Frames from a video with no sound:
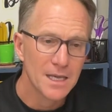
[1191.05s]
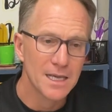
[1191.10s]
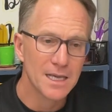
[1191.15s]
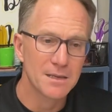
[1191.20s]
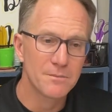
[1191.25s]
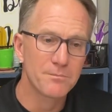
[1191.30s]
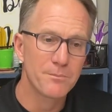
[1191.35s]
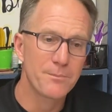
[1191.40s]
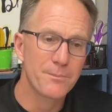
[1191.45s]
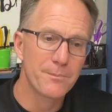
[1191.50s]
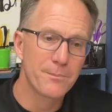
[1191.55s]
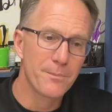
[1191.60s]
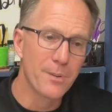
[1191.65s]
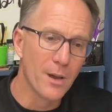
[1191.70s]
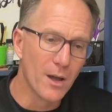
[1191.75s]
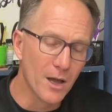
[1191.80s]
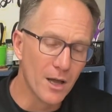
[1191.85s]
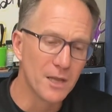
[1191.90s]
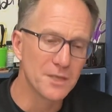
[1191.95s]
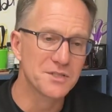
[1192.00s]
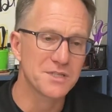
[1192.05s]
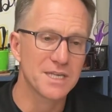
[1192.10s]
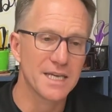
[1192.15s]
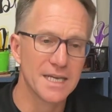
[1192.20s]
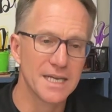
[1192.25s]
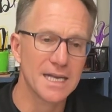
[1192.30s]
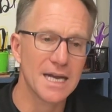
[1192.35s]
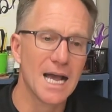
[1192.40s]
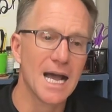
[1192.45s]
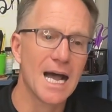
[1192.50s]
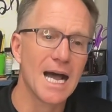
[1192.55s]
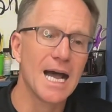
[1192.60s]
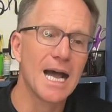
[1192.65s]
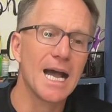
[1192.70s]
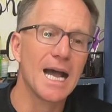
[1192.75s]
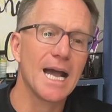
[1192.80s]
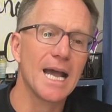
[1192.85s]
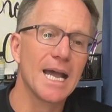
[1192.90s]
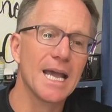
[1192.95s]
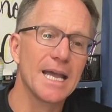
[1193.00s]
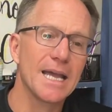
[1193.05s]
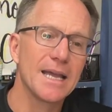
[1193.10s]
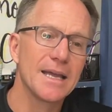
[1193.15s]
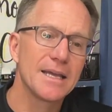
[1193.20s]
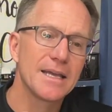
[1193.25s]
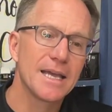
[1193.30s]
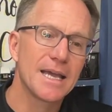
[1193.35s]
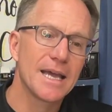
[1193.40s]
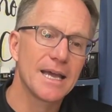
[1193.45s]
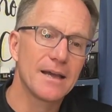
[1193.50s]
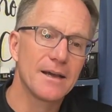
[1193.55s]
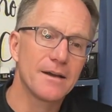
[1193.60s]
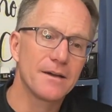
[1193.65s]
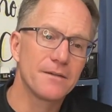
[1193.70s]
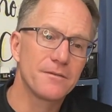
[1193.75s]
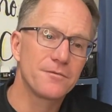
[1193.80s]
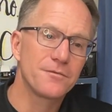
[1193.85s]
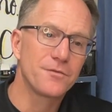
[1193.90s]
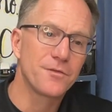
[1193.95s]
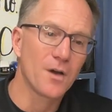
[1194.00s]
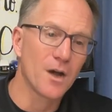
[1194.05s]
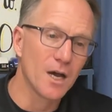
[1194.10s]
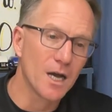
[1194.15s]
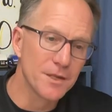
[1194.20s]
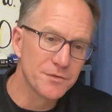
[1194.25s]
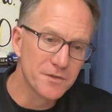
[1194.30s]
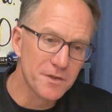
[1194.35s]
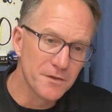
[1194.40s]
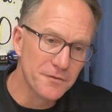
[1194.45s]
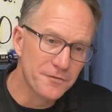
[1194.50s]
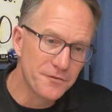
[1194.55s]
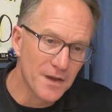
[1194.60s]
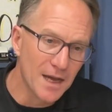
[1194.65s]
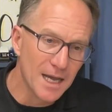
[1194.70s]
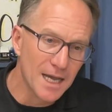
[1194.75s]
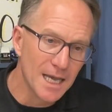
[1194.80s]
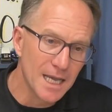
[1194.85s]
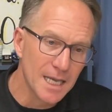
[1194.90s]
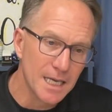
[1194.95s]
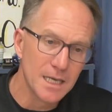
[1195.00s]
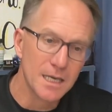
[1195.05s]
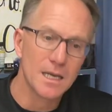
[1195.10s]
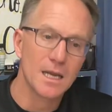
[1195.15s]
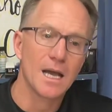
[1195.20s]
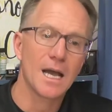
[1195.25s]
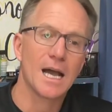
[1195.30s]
And Paul said, I have fought the fight.